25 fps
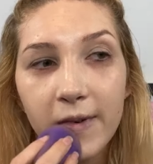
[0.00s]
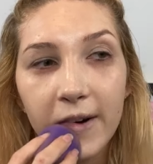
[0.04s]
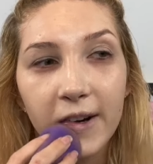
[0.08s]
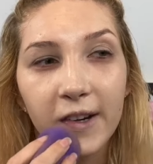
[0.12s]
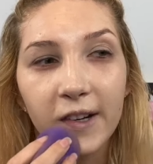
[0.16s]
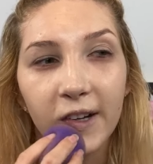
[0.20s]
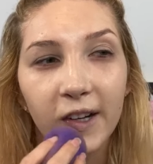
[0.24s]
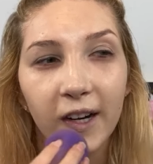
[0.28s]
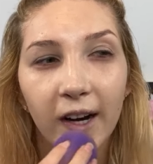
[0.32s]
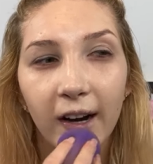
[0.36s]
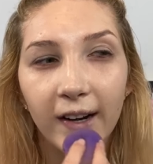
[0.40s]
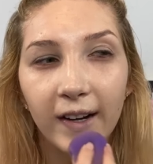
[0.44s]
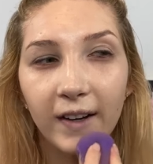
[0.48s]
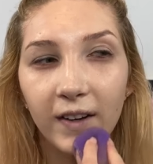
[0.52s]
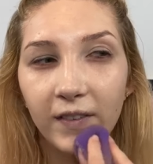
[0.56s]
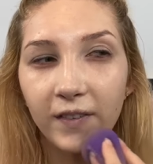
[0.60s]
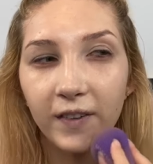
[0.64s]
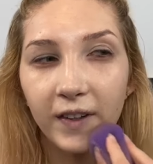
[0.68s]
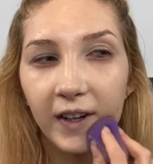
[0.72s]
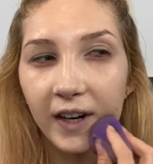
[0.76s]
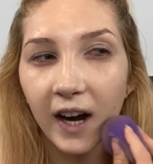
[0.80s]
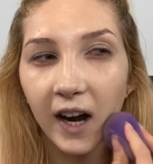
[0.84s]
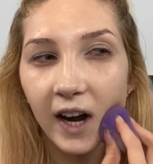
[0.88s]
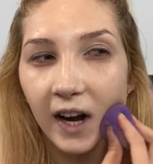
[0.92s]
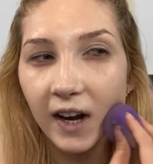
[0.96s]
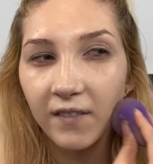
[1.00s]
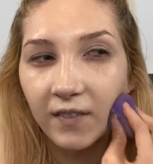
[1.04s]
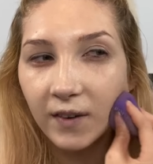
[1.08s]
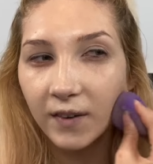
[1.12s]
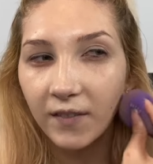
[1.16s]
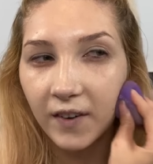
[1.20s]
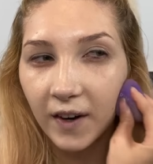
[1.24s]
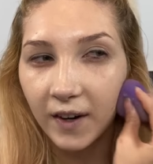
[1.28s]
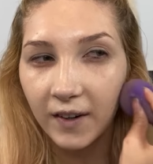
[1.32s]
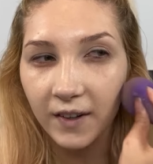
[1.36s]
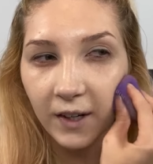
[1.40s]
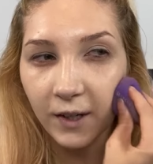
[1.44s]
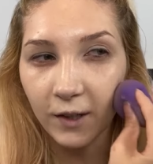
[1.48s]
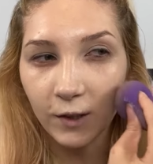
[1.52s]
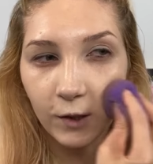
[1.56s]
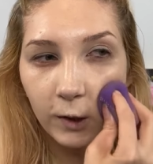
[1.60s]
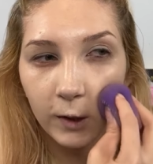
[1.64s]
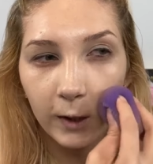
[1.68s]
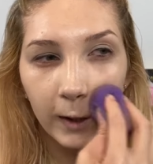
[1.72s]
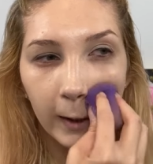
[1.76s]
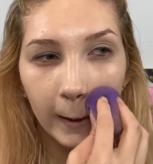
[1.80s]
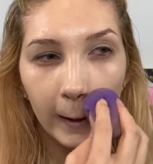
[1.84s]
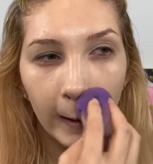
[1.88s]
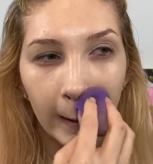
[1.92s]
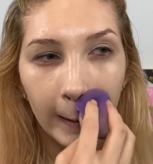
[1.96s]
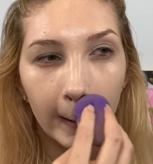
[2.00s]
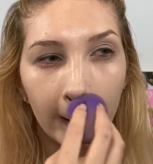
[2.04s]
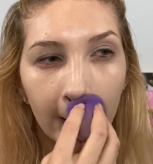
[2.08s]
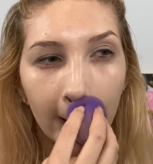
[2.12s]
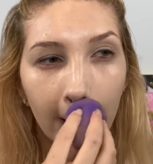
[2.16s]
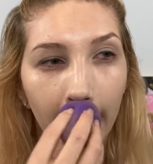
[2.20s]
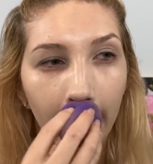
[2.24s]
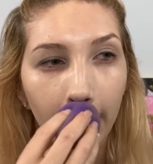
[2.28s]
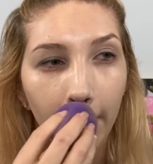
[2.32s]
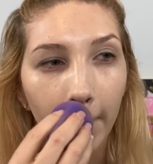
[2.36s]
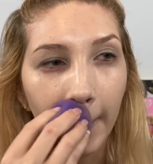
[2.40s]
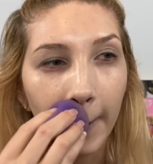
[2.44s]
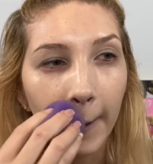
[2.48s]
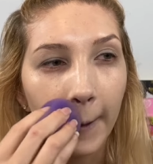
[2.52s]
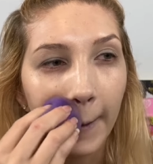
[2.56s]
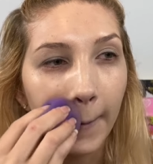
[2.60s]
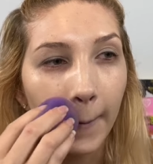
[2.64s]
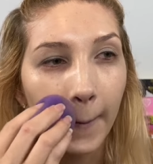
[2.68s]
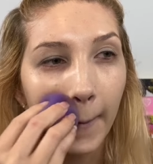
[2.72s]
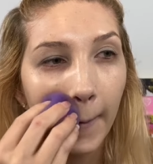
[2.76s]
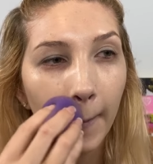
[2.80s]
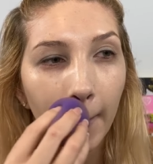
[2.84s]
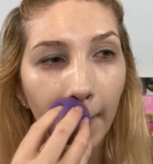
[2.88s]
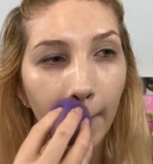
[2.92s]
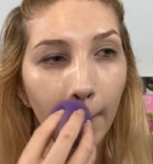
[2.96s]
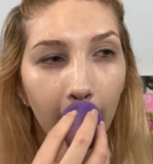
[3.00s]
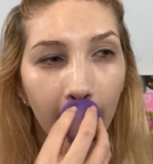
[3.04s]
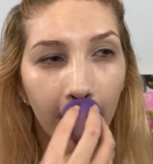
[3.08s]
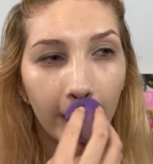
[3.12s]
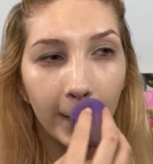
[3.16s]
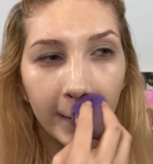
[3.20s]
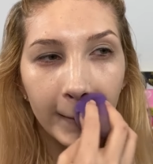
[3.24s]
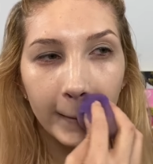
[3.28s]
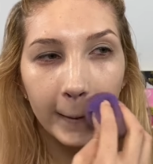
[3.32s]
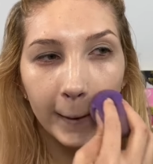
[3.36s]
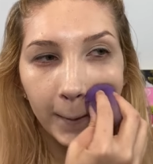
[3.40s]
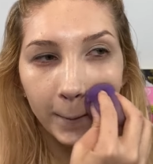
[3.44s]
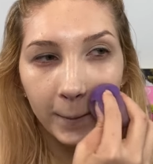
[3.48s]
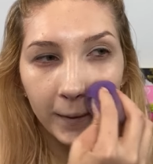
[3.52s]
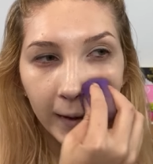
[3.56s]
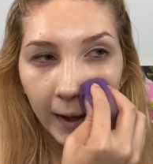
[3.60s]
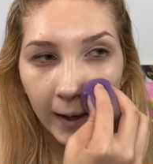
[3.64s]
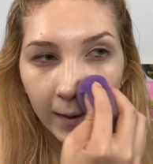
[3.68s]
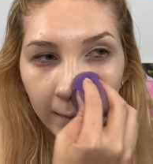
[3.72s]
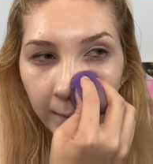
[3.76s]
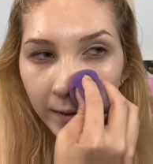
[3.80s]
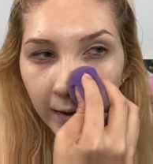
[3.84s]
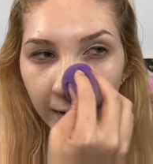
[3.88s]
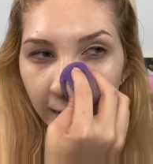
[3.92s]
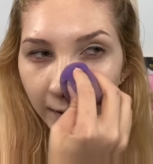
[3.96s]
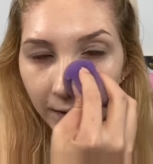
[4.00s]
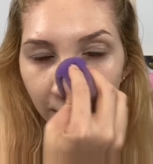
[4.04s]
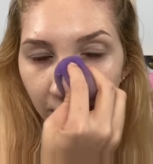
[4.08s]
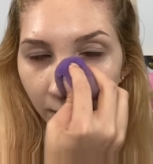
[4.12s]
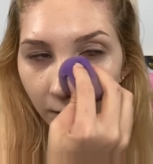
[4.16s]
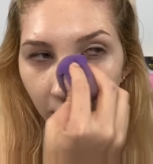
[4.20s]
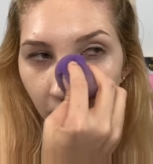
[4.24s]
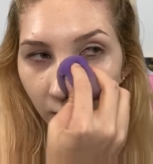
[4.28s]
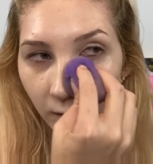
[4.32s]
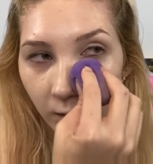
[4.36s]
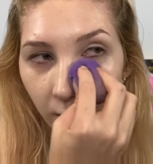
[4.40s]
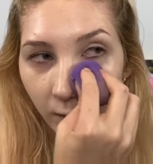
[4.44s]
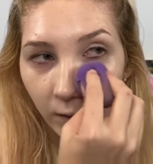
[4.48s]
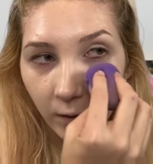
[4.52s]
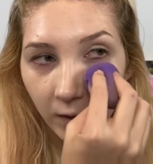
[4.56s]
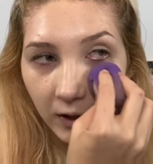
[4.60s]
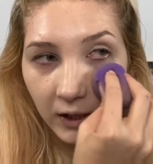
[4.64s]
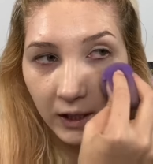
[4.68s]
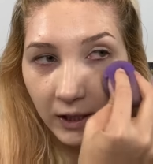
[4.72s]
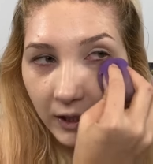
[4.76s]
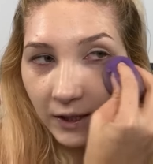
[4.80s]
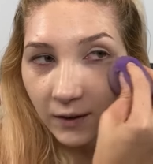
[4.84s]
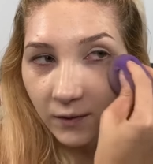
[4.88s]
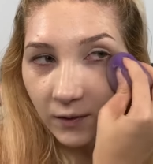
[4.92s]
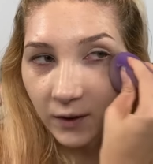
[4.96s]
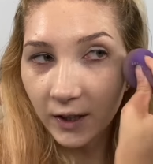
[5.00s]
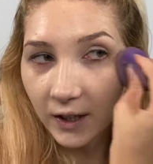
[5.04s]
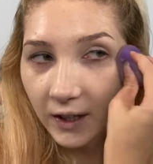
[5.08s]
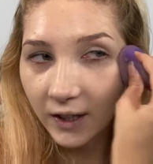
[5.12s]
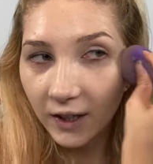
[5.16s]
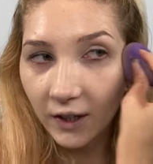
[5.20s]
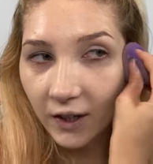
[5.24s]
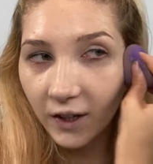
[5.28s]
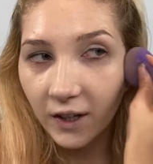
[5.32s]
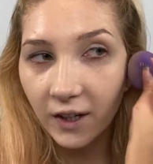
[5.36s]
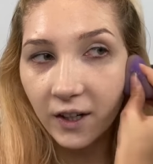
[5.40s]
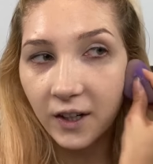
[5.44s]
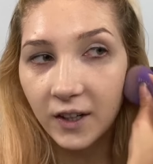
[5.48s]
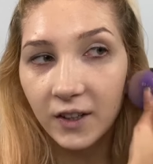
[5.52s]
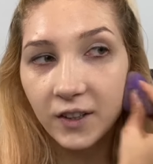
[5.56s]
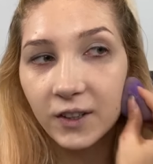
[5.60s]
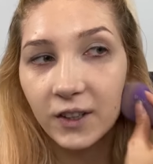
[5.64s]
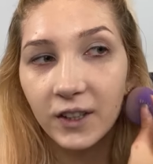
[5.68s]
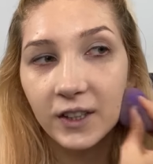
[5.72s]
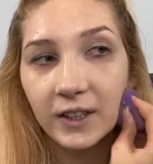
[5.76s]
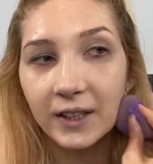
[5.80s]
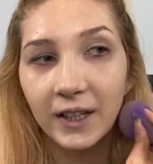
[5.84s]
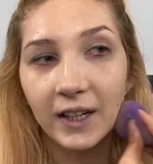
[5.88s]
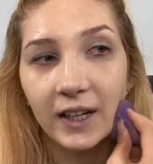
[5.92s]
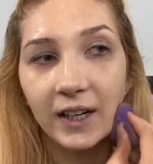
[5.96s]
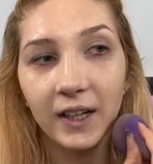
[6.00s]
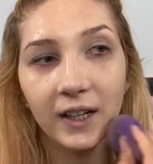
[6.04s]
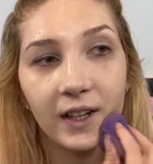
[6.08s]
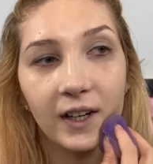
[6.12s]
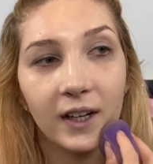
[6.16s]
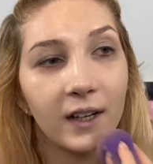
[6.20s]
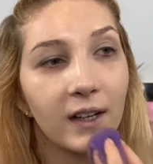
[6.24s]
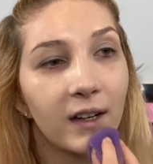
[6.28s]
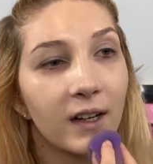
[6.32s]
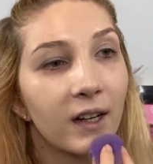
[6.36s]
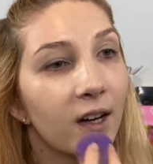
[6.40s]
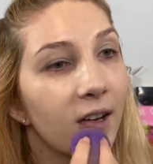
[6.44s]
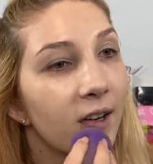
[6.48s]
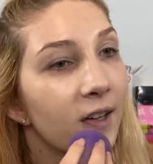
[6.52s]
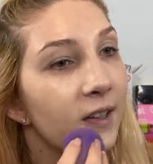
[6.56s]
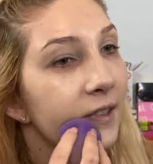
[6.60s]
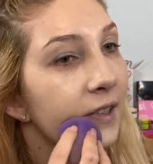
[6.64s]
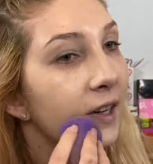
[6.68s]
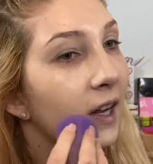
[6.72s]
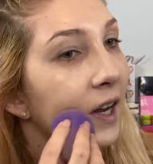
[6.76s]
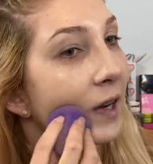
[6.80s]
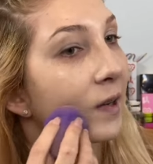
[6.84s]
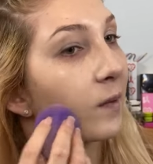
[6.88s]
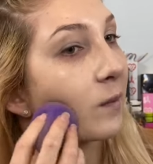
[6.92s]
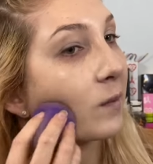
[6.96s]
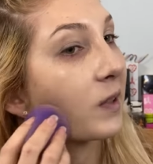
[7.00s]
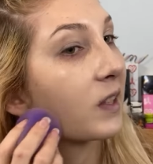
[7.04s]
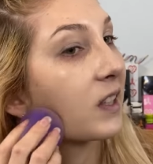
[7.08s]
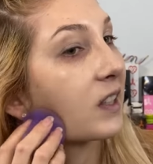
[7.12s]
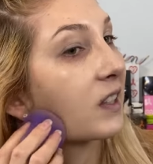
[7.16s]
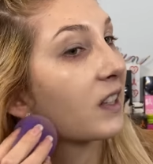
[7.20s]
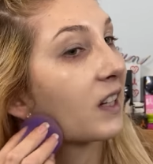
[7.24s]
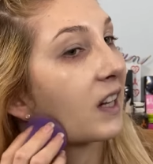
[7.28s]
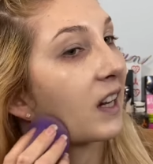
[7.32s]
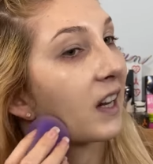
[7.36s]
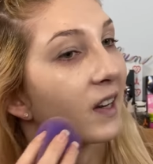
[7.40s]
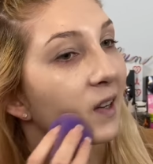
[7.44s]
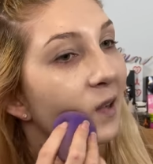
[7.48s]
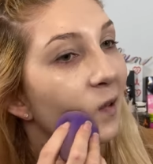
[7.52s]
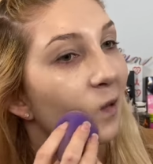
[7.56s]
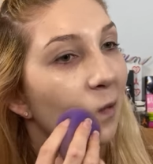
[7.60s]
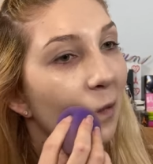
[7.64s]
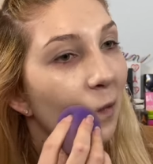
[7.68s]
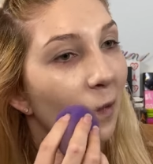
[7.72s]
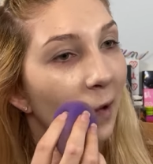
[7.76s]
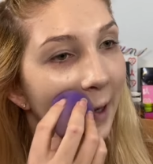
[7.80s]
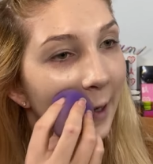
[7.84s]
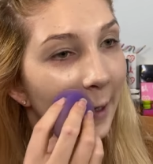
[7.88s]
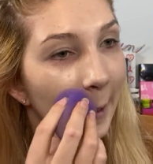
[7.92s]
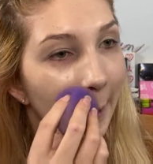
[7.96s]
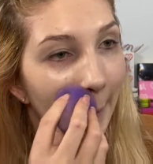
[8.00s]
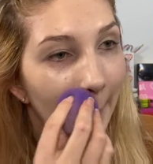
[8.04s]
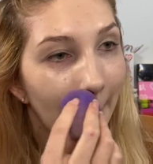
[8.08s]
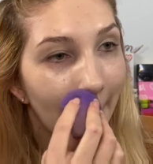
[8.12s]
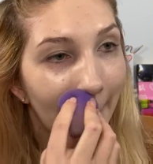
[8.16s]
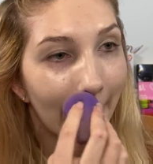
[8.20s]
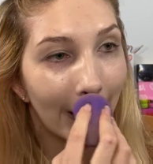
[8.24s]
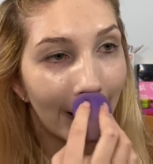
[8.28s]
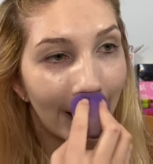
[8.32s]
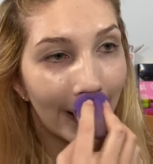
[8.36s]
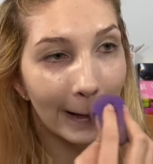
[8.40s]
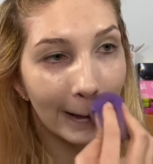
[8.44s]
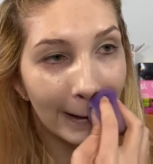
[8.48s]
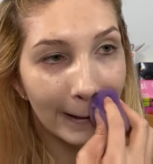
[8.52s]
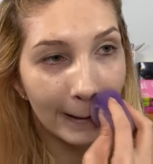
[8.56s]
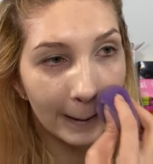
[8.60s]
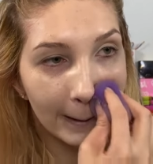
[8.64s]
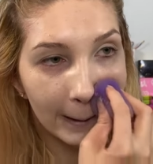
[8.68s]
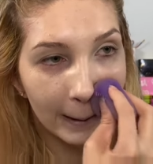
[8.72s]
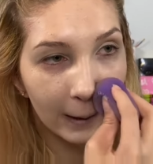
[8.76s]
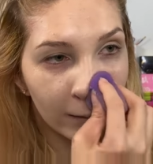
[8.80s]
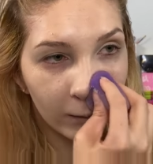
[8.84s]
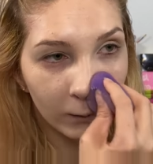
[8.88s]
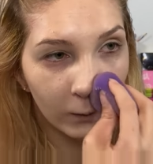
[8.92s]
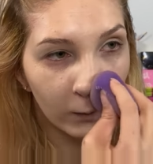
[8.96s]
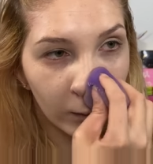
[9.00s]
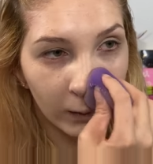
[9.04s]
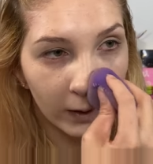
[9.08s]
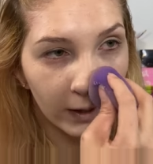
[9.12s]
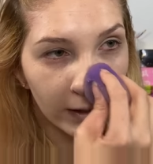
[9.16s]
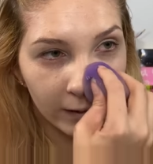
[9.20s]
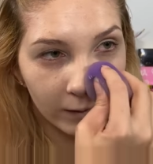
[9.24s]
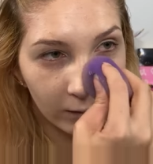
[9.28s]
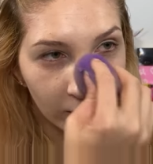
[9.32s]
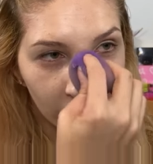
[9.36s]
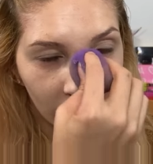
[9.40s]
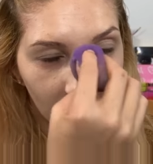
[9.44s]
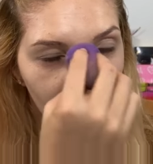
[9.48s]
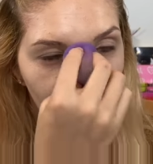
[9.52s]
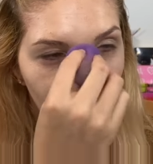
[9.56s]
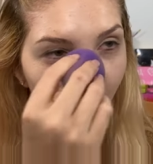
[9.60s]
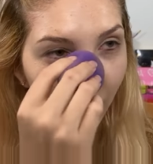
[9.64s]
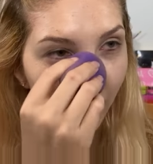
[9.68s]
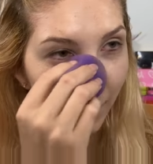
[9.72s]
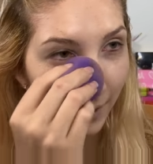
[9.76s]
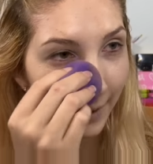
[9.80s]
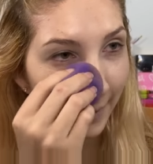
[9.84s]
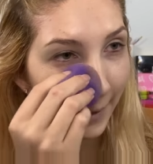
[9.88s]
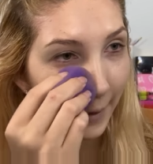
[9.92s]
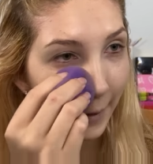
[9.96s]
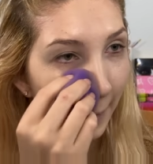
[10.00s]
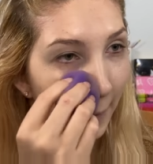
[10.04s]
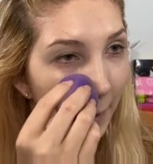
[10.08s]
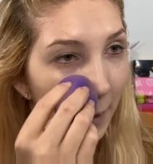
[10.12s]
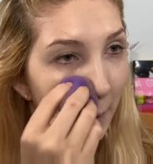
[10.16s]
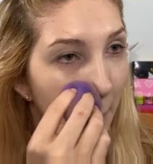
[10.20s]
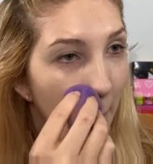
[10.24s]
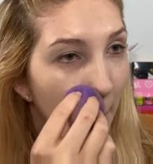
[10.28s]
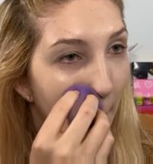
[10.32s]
But do you guys ever have a foundation that does that, where sometimes it can look really, really good on your skin, and then other times it's like, what in the heck went wrong here?